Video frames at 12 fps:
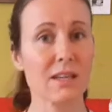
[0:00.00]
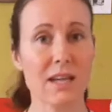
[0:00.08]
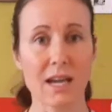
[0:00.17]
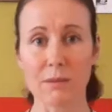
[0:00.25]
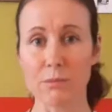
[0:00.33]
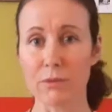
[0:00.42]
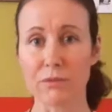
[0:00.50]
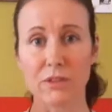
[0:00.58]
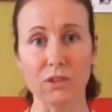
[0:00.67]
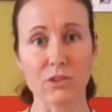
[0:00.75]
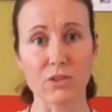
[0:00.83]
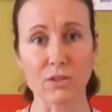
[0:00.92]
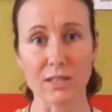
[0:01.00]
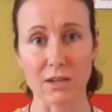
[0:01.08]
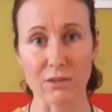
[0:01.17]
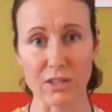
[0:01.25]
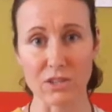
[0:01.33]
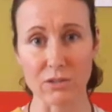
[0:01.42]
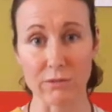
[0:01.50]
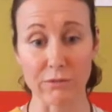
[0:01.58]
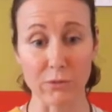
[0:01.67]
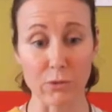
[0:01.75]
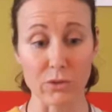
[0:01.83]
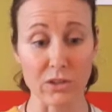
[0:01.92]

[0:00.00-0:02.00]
and move in a new direction forward,